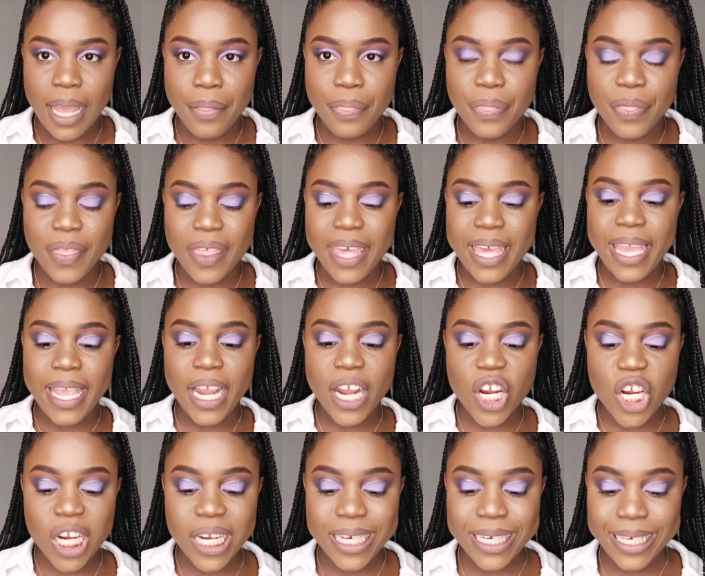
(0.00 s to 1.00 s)
And
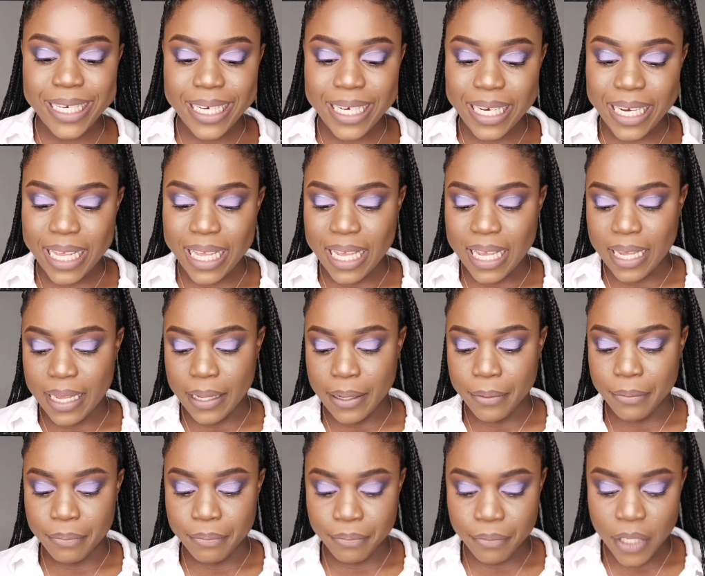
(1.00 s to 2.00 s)
then
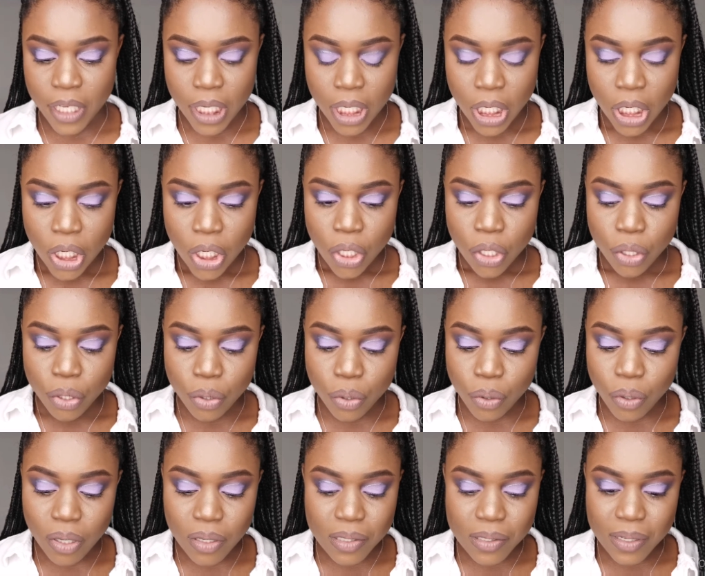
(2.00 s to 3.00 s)

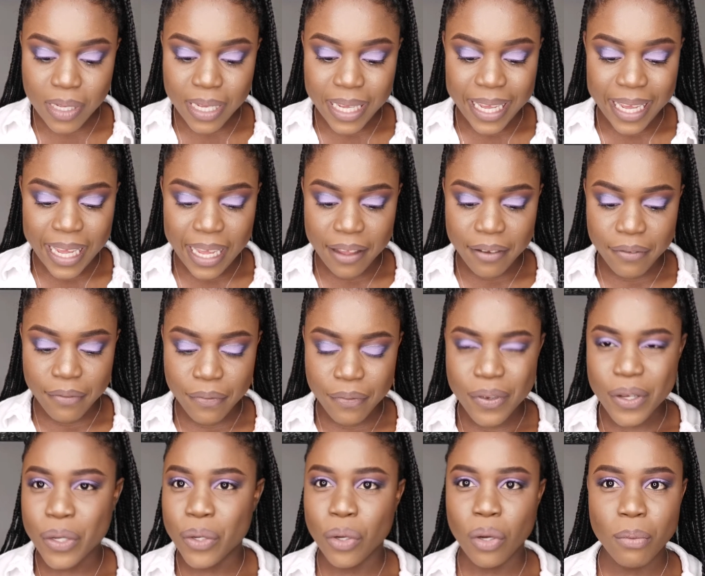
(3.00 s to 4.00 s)
you also have
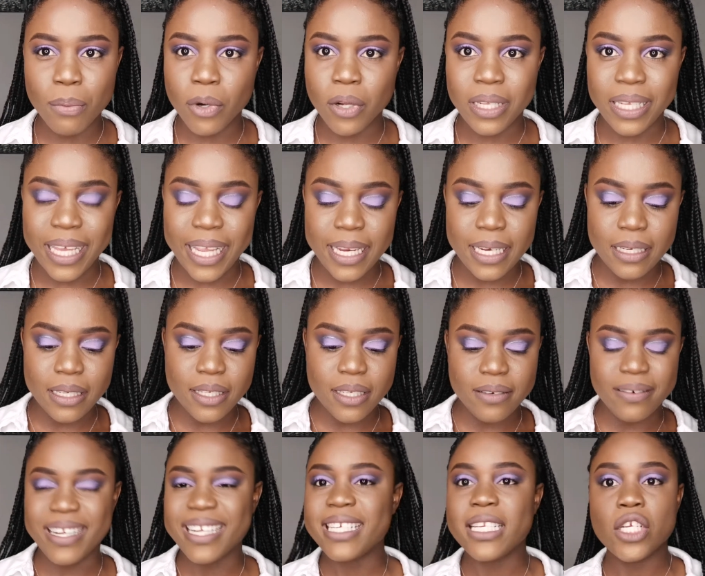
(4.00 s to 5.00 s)
normal liners,
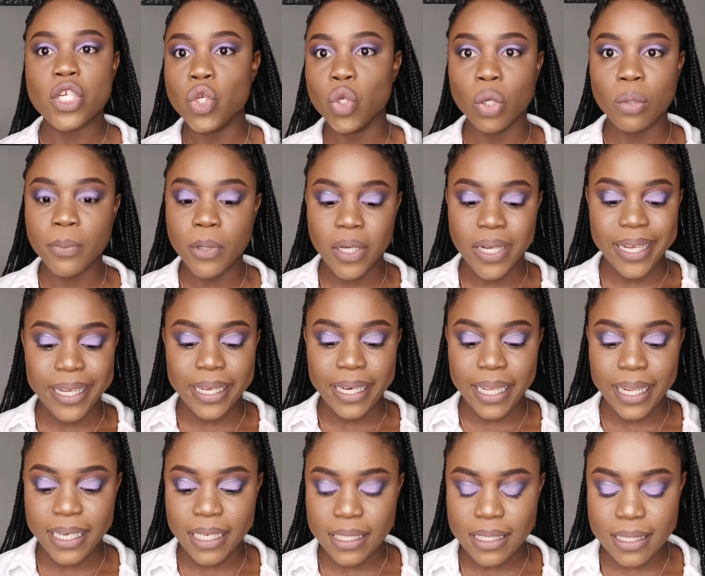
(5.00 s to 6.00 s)
right? Normal
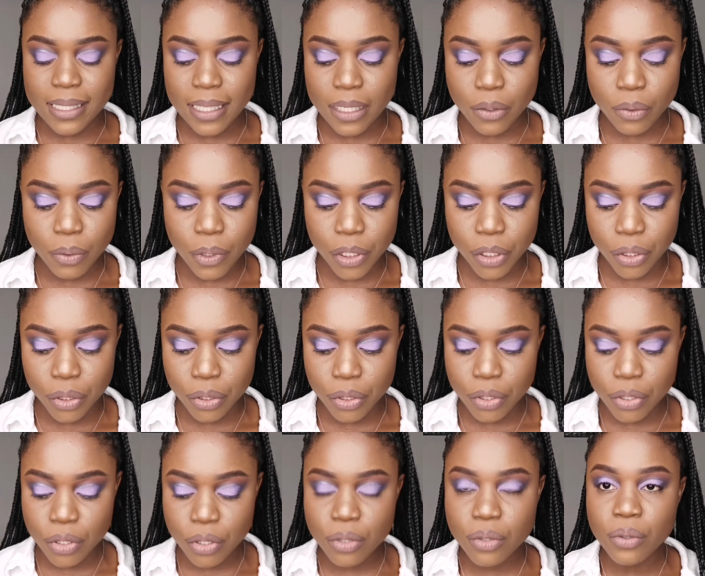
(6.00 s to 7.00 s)
eyeliners that we're
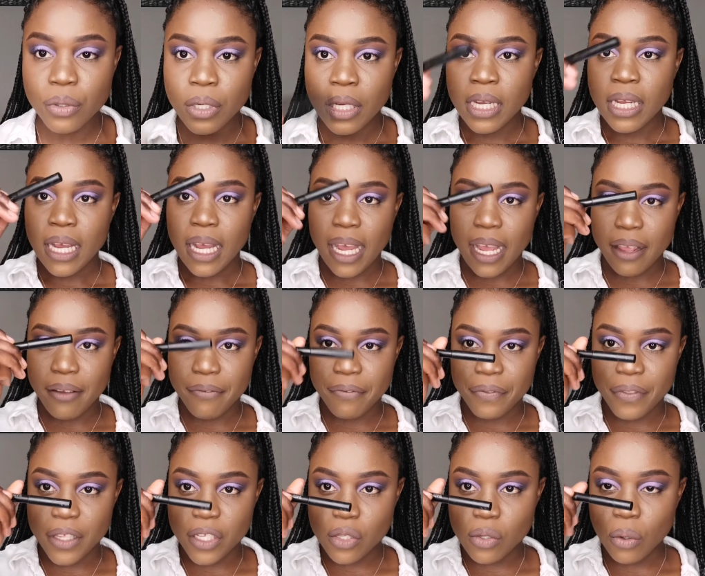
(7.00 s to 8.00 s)
used to. I
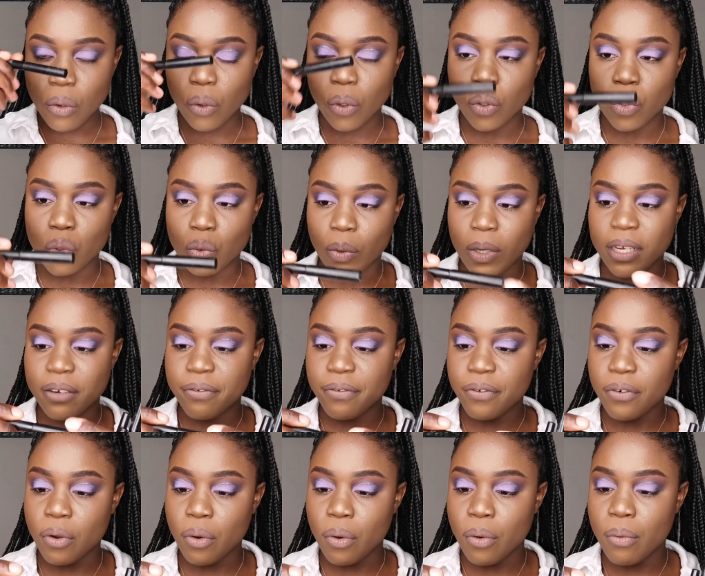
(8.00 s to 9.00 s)
have this old one
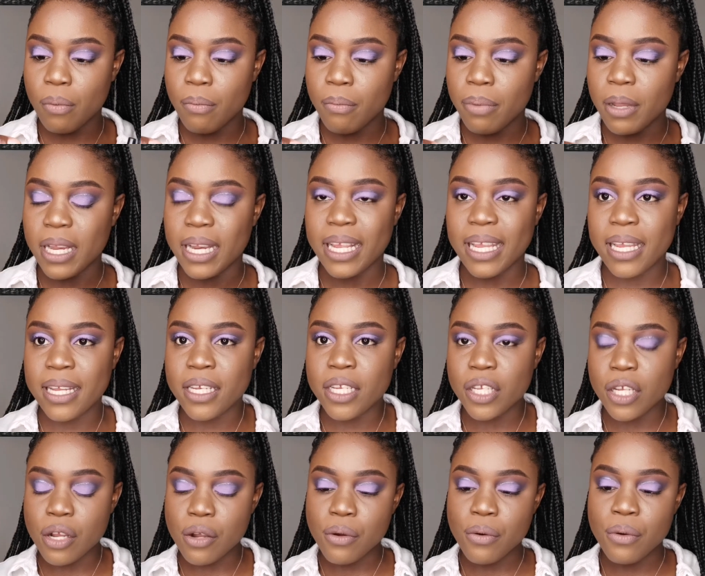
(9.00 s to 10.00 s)
from
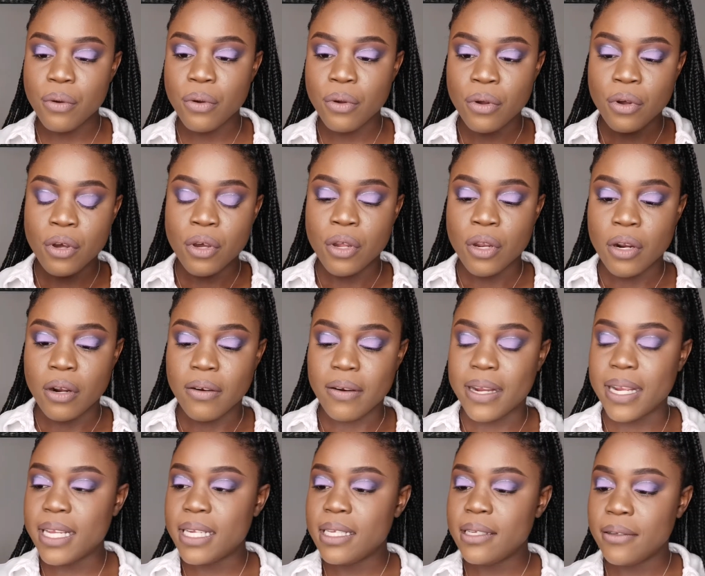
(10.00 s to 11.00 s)
Palladio,
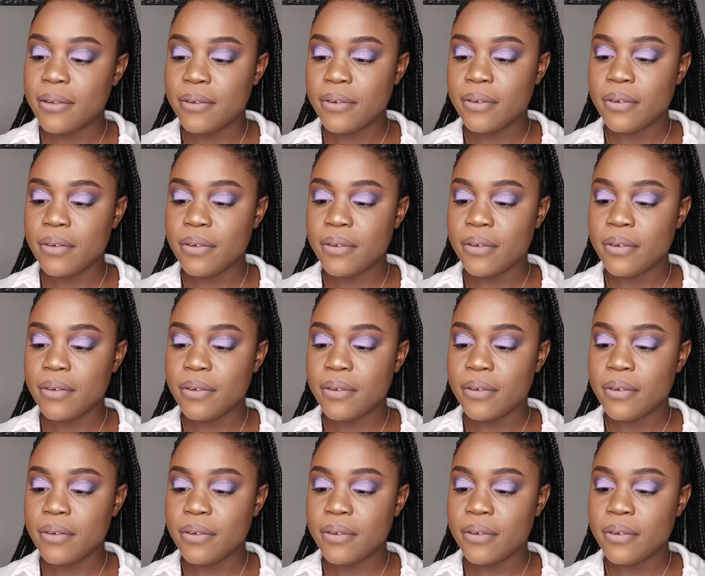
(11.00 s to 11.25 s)
right?